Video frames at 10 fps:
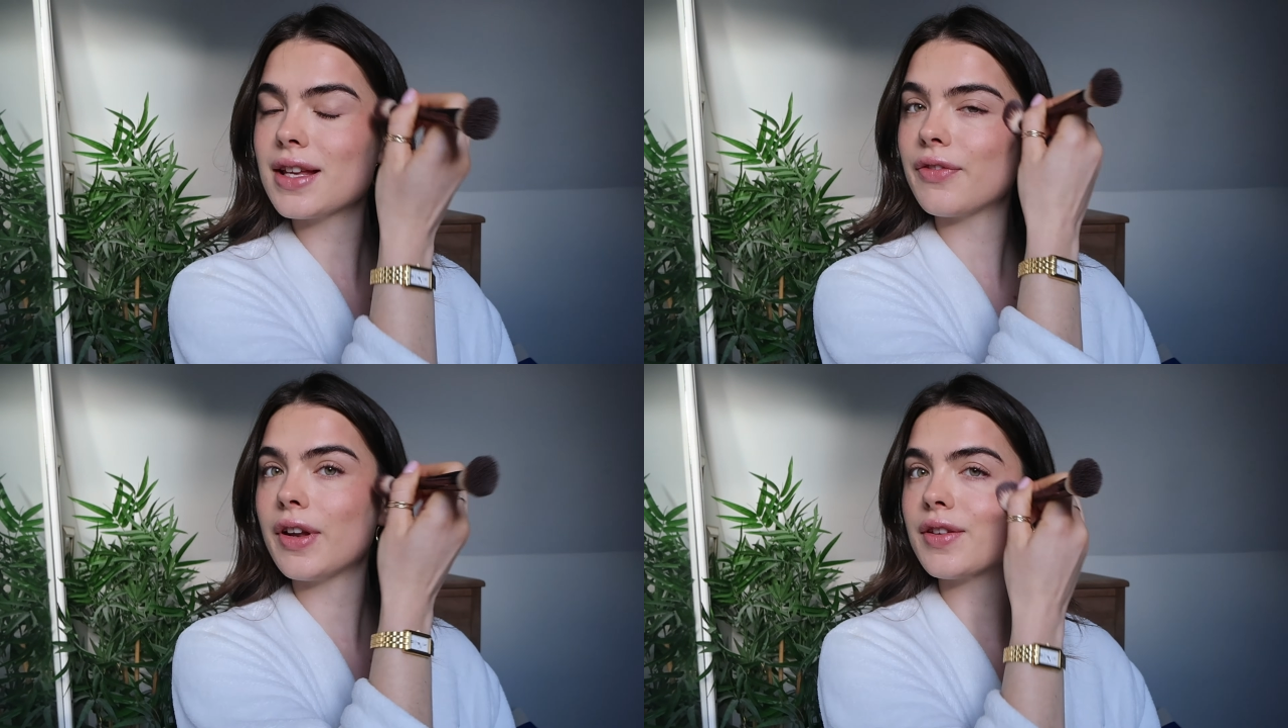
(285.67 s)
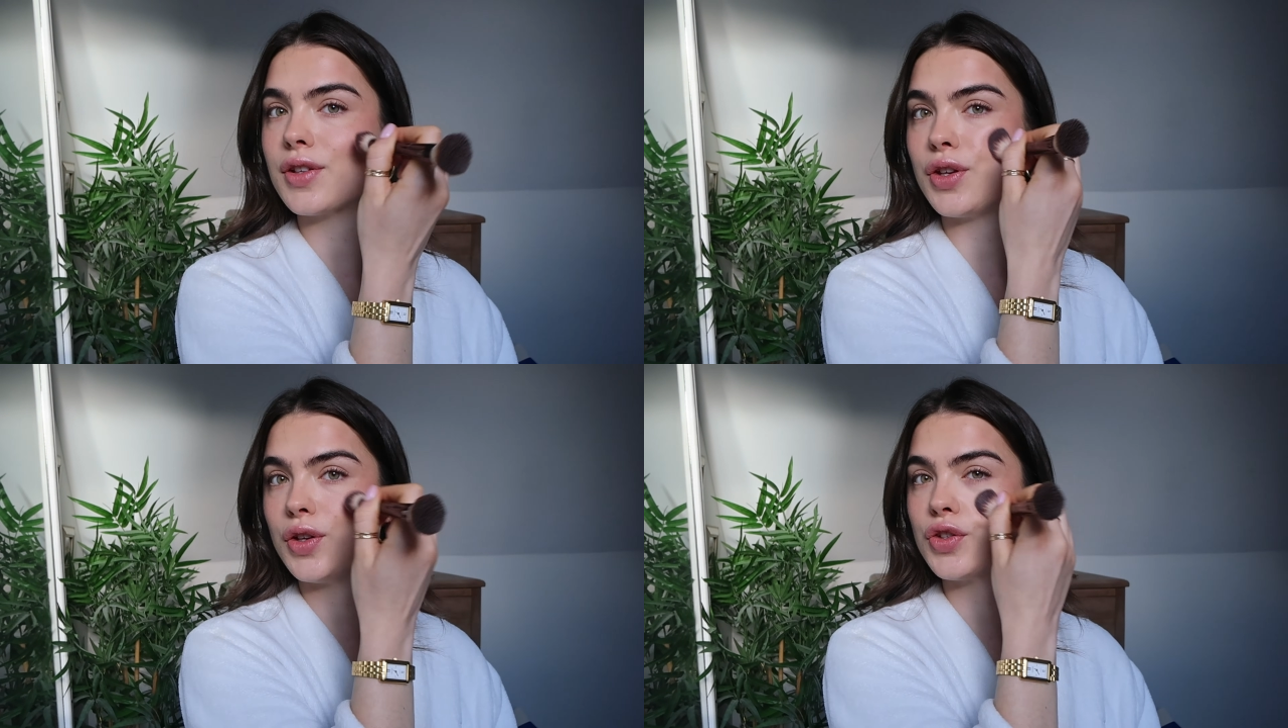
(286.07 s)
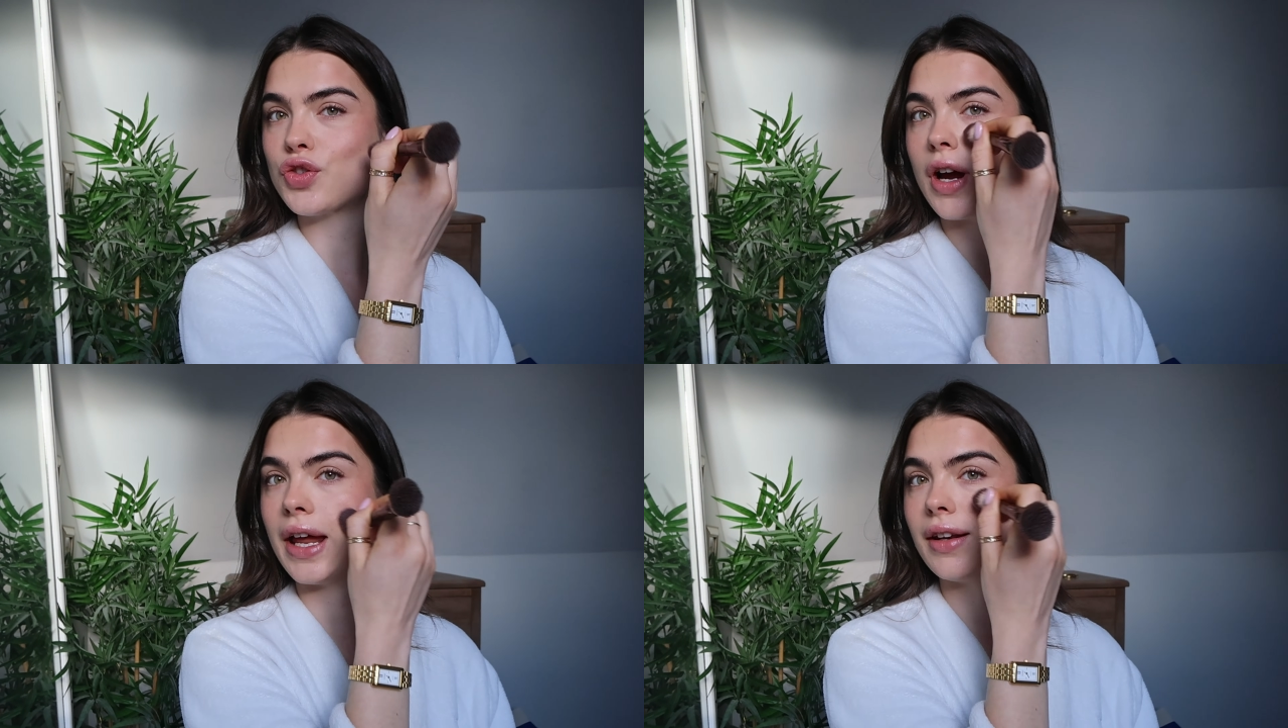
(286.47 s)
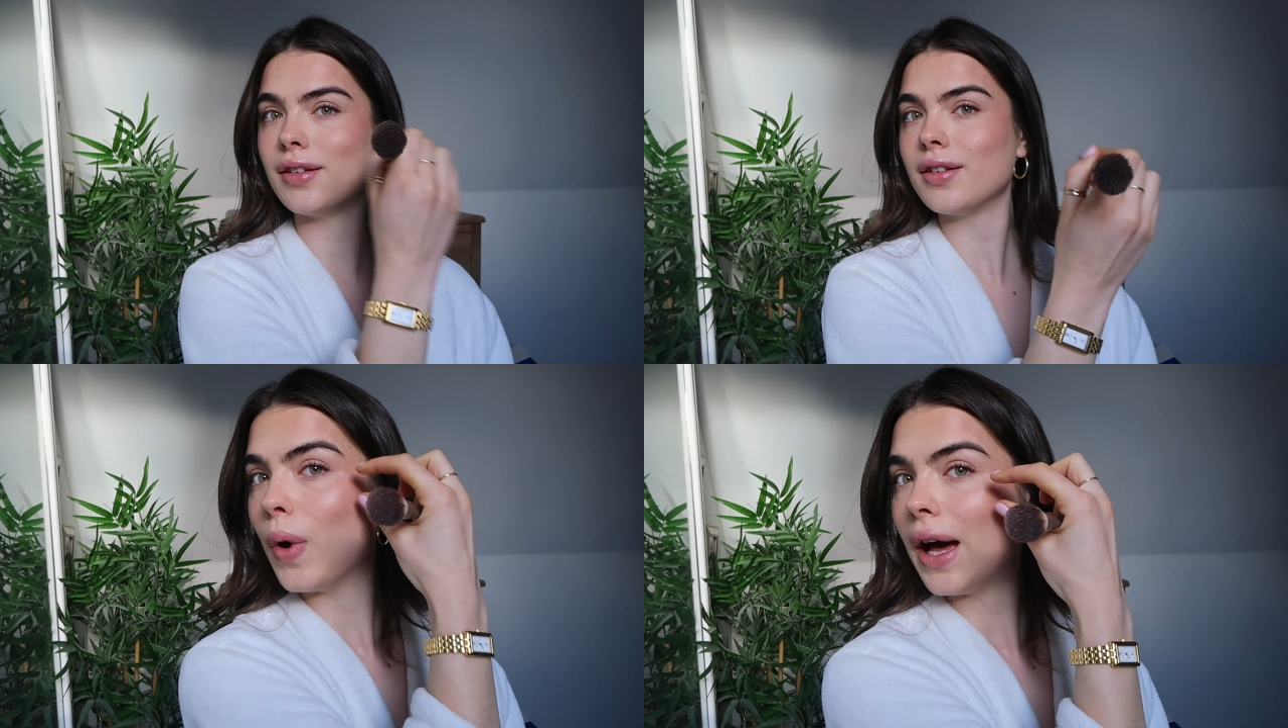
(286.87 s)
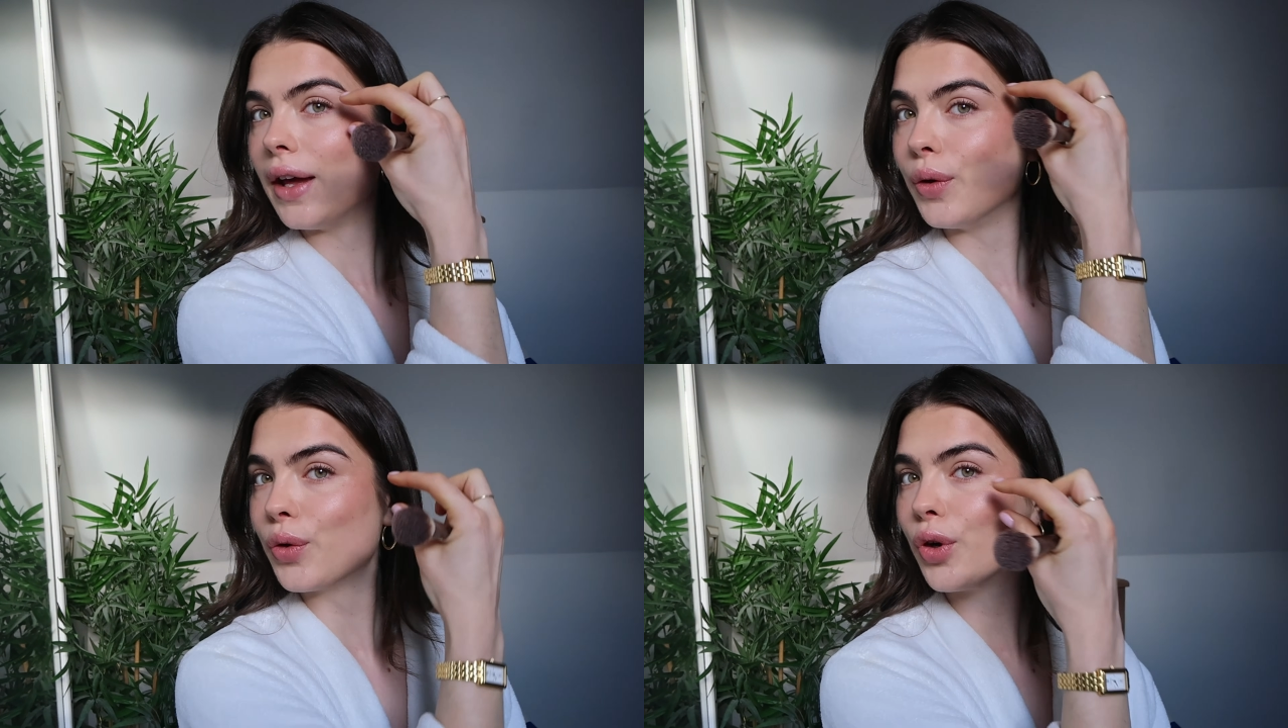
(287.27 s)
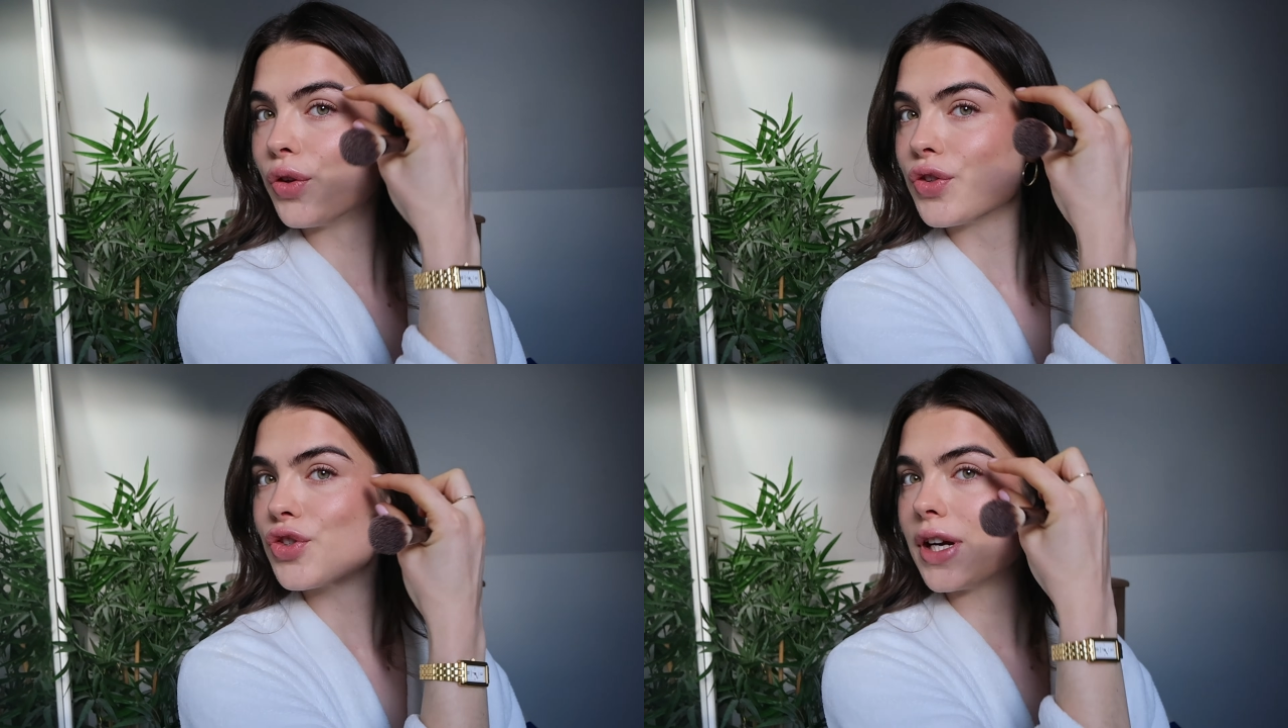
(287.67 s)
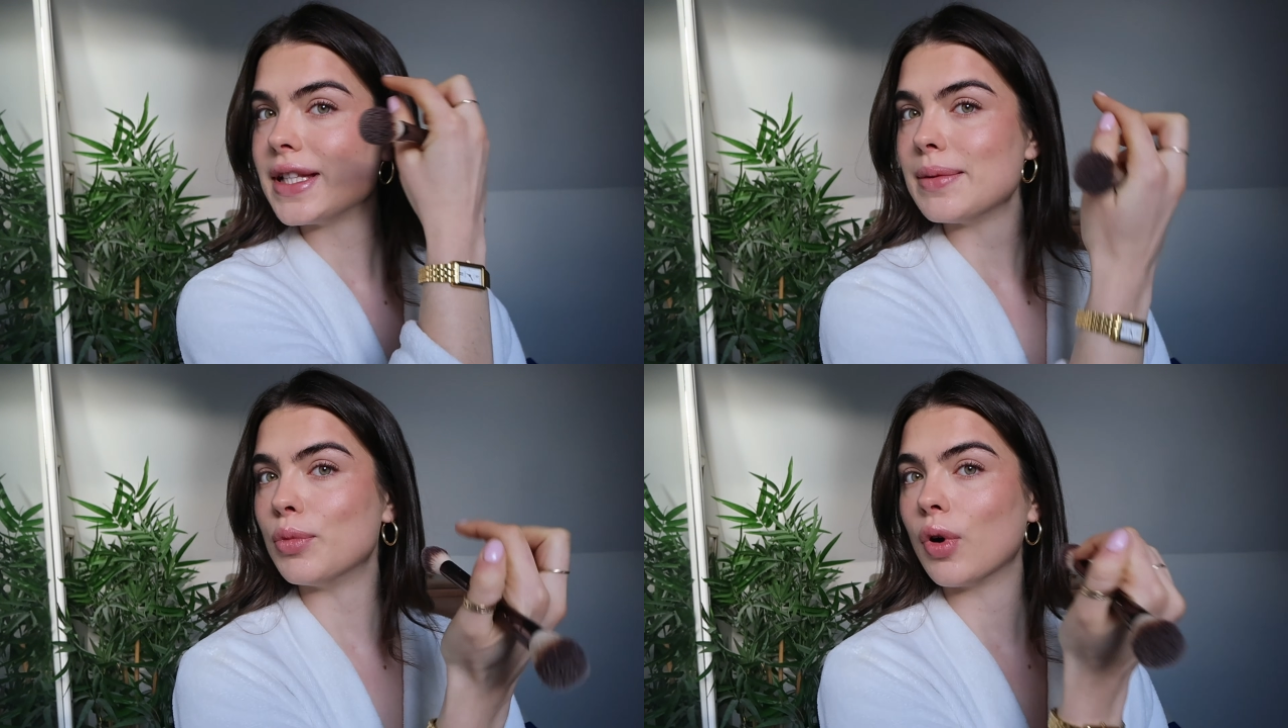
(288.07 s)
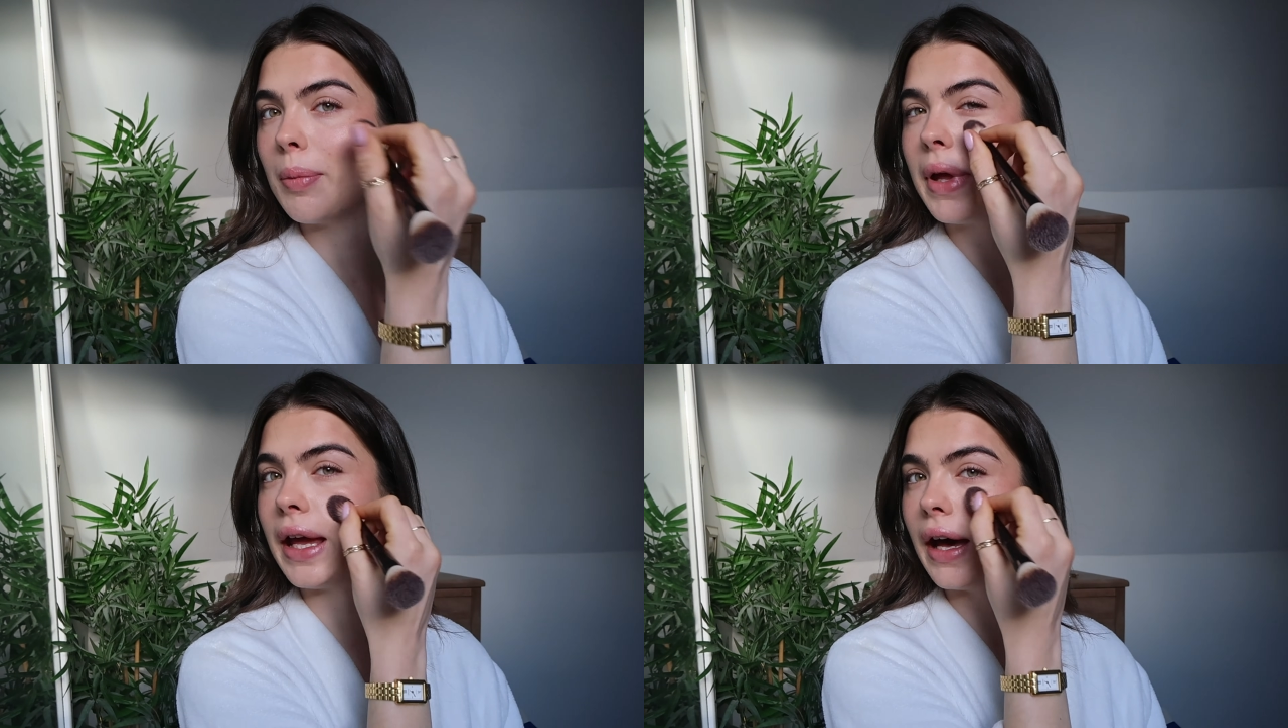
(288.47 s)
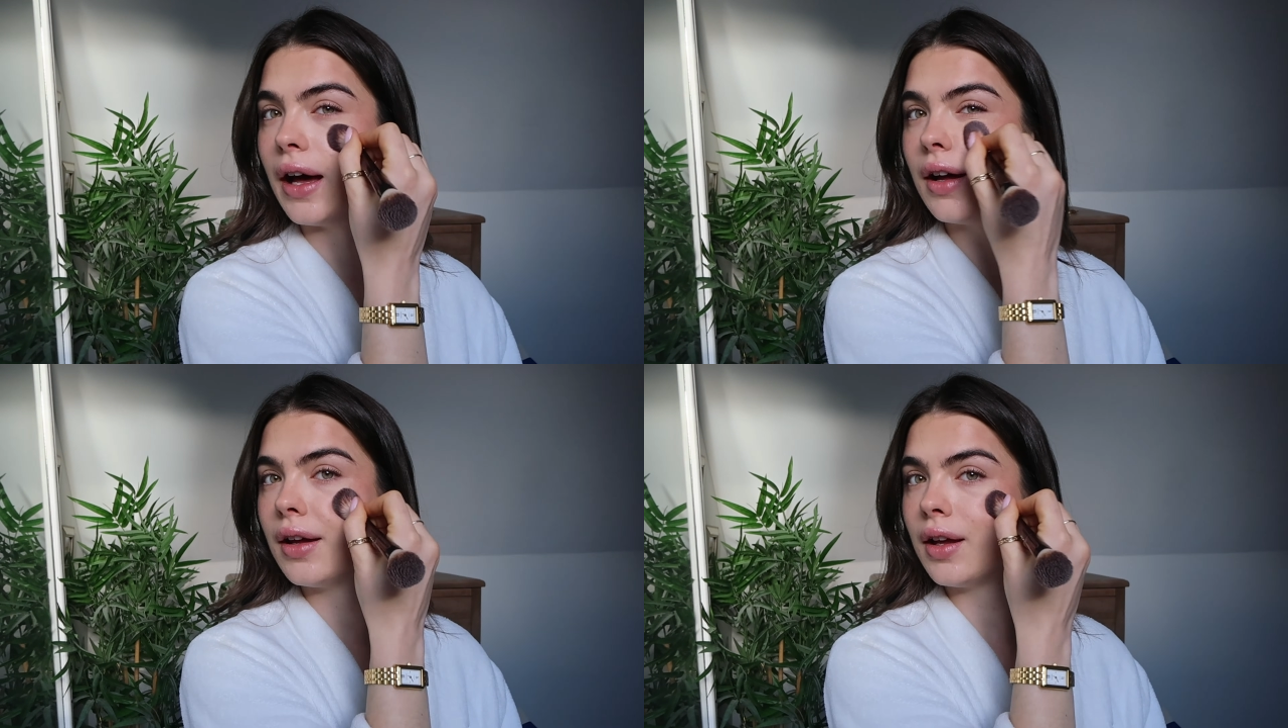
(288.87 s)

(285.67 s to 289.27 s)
I feel like there's a huge trend where you'd concentrate it more up here.